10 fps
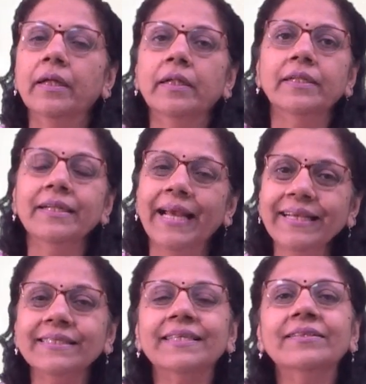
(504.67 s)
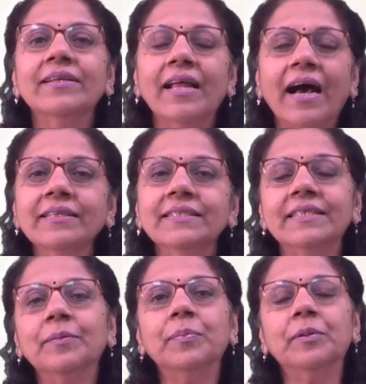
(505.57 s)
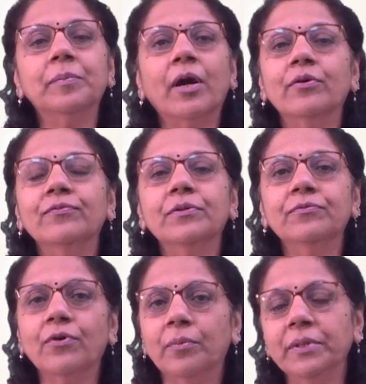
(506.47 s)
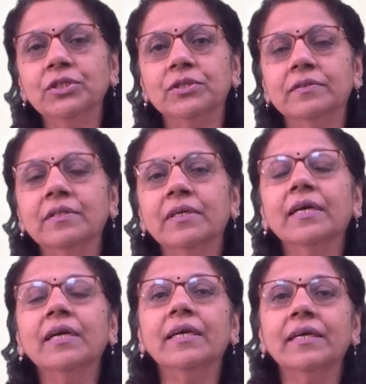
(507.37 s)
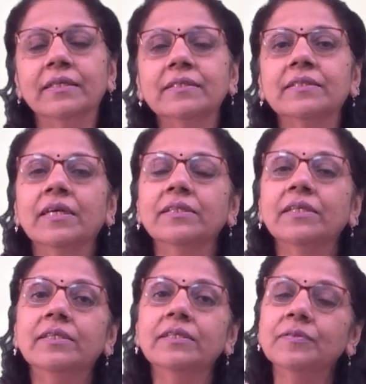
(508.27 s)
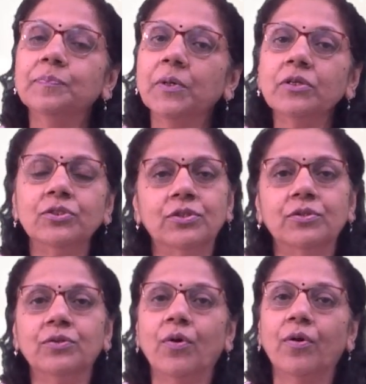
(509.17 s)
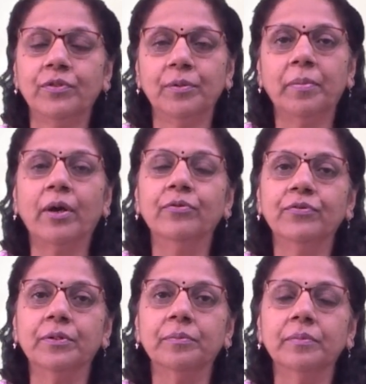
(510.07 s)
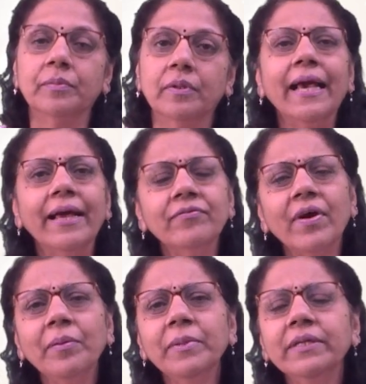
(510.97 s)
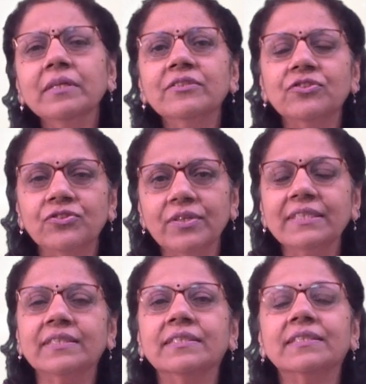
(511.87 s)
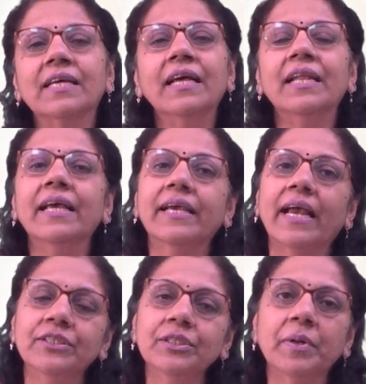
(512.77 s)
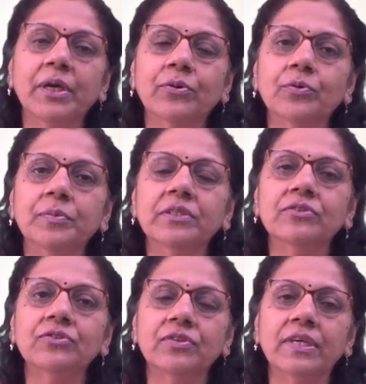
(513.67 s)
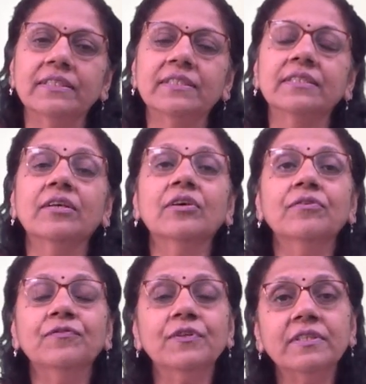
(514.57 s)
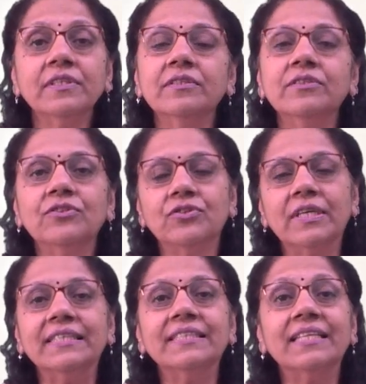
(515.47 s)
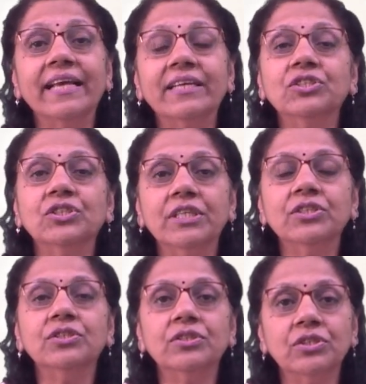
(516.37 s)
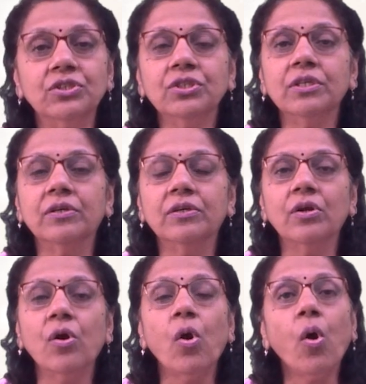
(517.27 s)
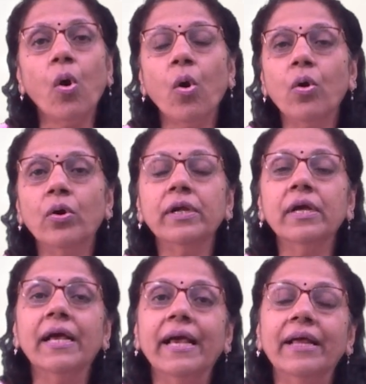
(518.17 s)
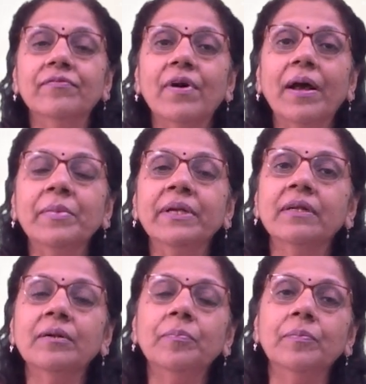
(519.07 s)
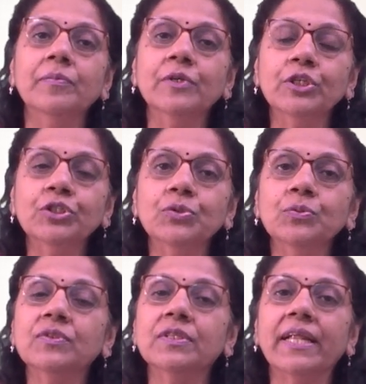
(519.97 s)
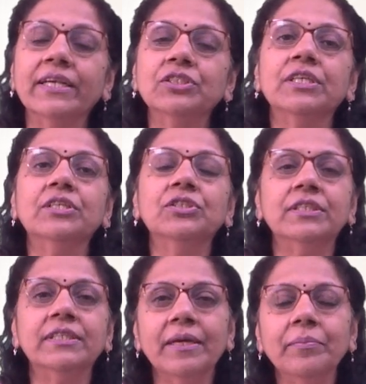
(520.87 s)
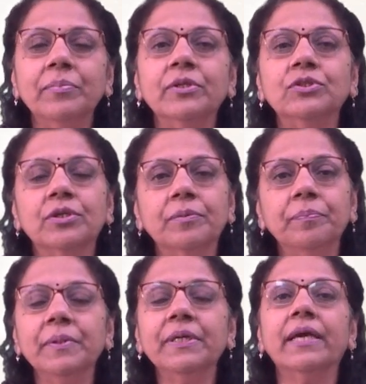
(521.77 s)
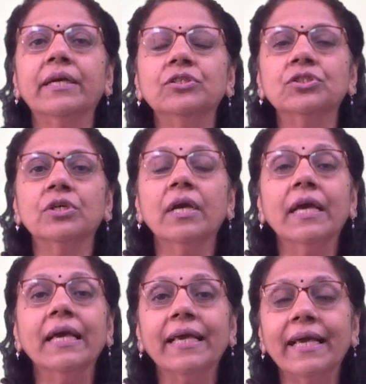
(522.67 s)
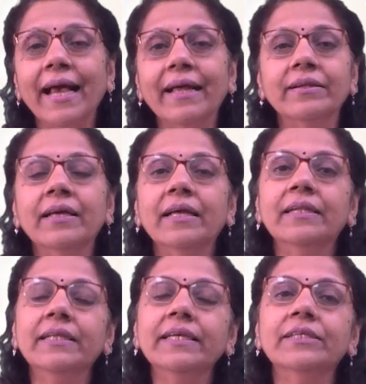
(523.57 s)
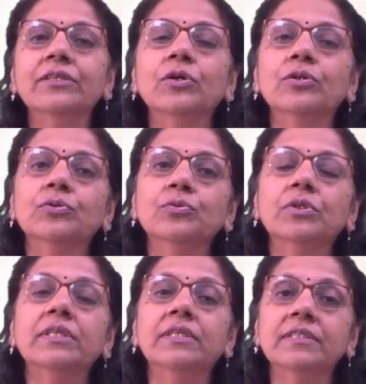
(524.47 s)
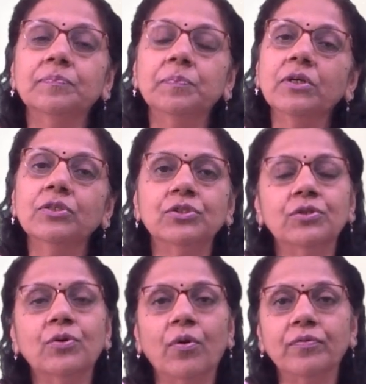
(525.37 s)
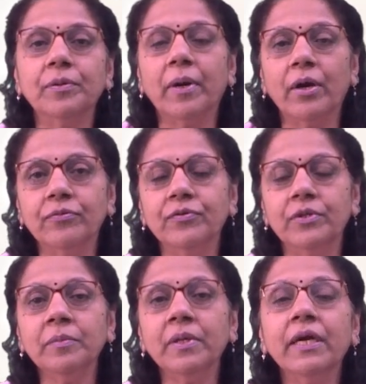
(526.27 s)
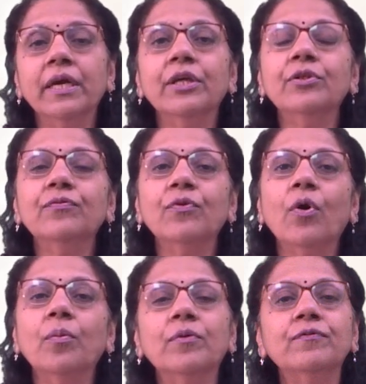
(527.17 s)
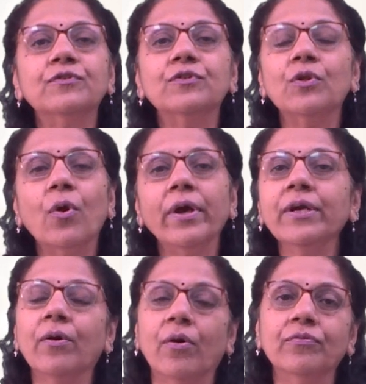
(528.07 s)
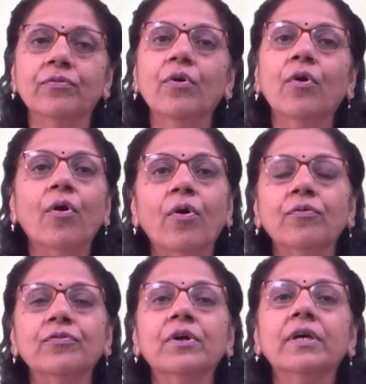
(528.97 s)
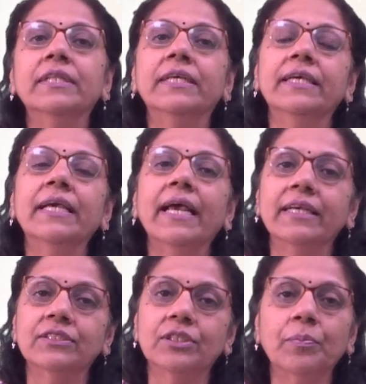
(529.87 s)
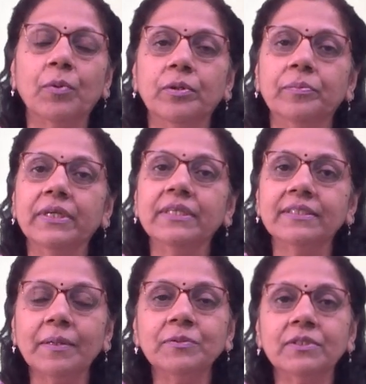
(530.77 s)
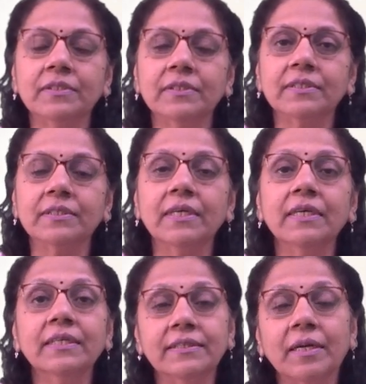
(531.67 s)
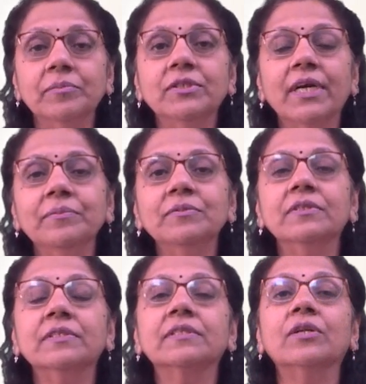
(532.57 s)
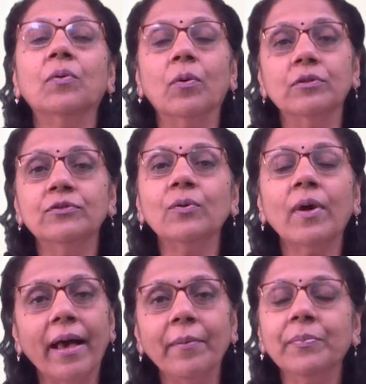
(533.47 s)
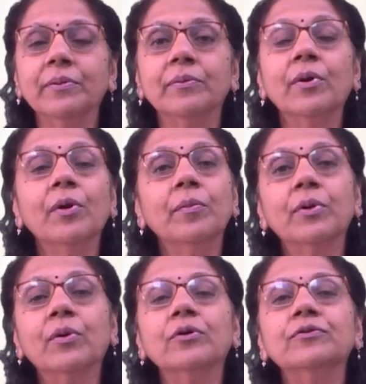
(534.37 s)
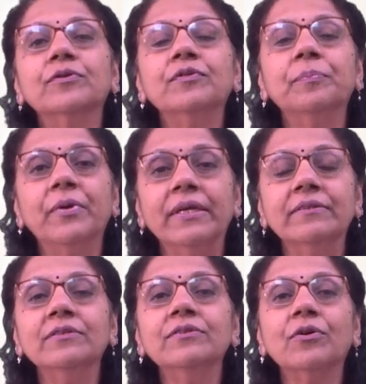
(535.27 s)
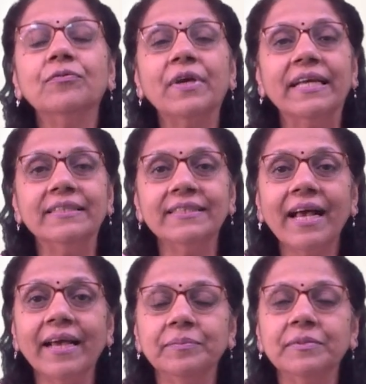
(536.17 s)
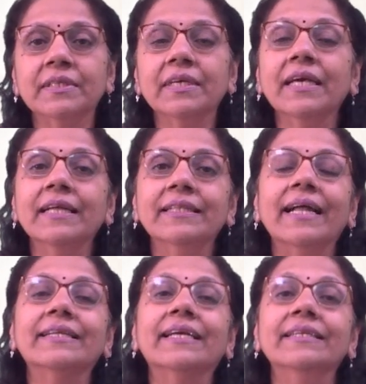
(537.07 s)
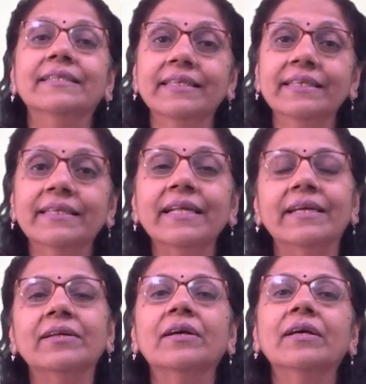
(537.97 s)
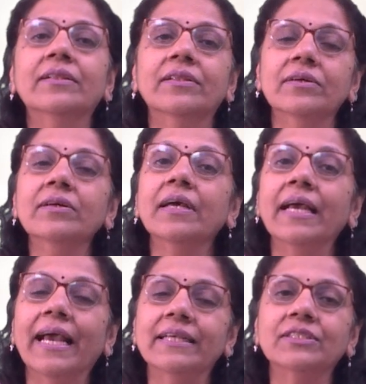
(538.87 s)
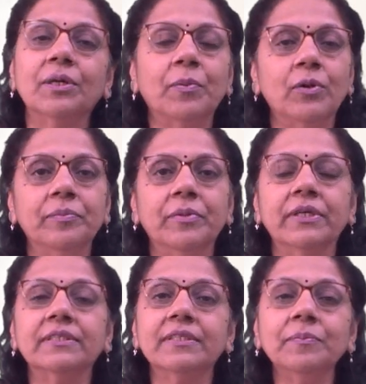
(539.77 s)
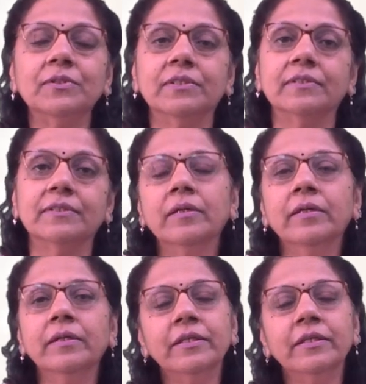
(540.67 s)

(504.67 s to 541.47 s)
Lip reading: The next and the last step in biofilm formation is the dispersion of the biofilm. Environmental stresses like antimicrobial stress, physical stress like change in the shear, or environmental issues like change in temperature, pH, can lead to the dispersion of the biofilm in the form of slowing off of the extrapolymeric substance. Sometimes this can also happen because of the presence of enzymes that can degrade the extrapolymeric substance.